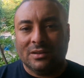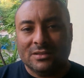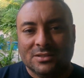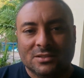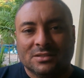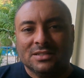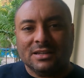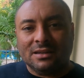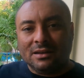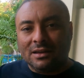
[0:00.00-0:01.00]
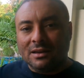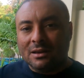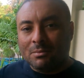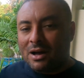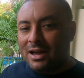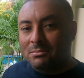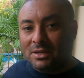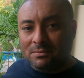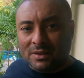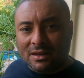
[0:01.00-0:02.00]
as you can see behind
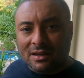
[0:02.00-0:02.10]
me.